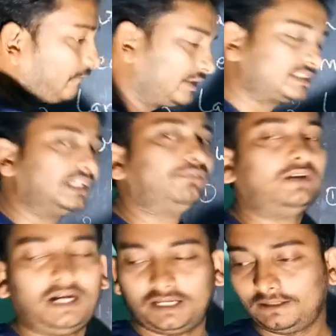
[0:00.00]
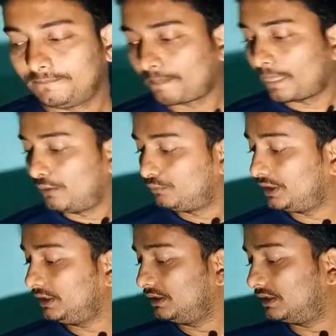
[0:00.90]
First of all,
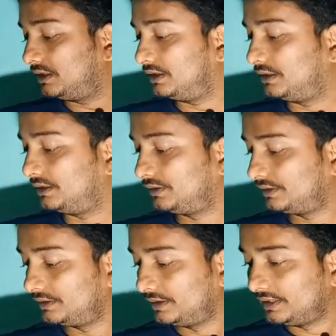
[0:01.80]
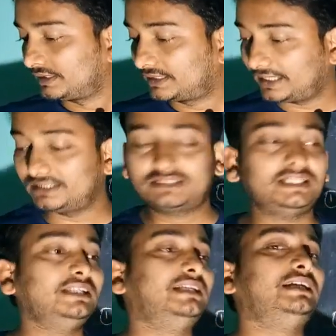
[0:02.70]
we can
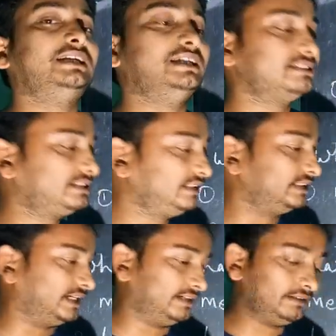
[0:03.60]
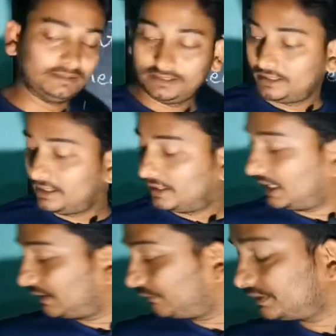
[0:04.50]
say that and see that
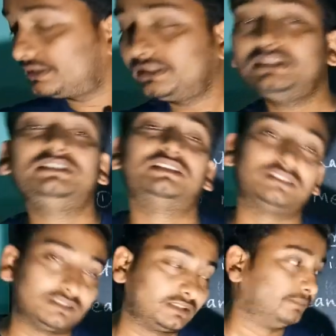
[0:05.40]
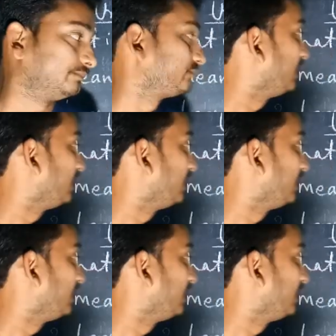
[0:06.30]
language is a system.